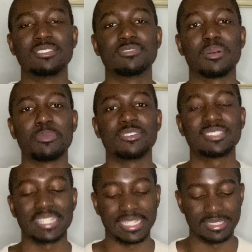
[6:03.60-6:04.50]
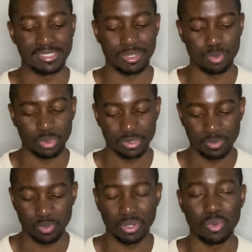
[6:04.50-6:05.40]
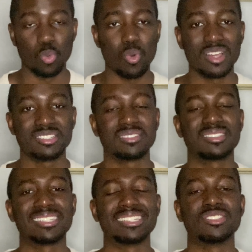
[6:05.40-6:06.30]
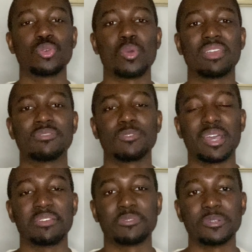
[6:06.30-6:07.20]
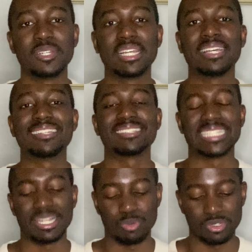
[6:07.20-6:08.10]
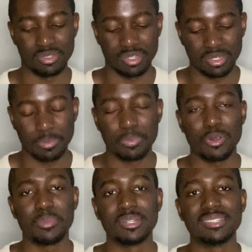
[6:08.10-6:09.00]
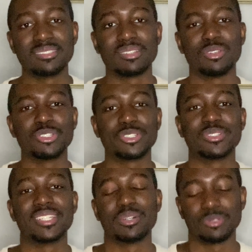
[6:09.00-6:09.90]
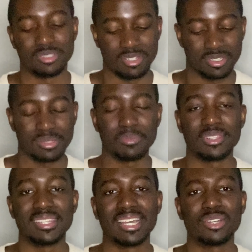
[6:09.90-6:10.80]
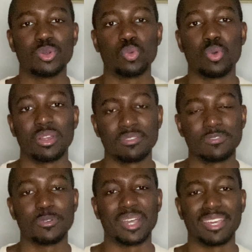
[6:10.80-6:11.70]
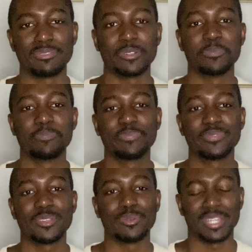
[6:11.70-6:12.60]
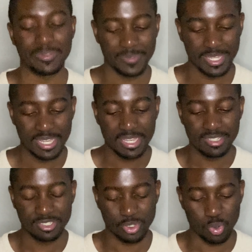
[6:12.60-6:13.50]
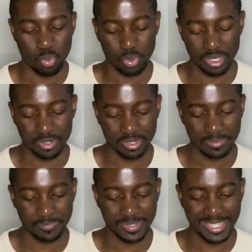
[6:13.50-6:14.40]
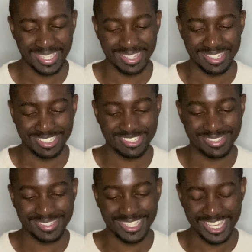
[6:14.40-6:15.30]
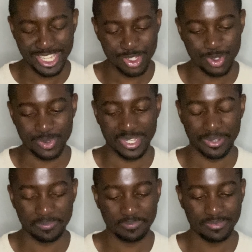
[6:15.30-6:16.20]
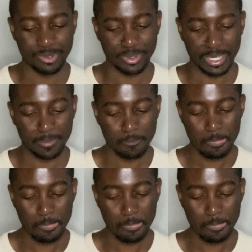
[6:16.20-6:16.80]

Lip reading: from their sins that would wash their sins away forever. So that was not a permanent solution. That was not something that could work forever. Okay, so we are in this issue now, okay,